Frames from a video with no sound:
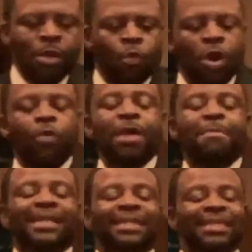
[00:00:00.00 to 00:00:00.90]
When we
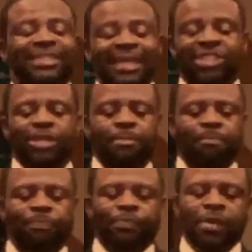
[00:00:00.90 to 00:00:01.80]
make the decision
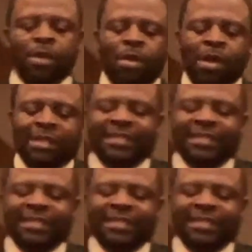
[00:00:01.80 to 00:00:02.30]
mm.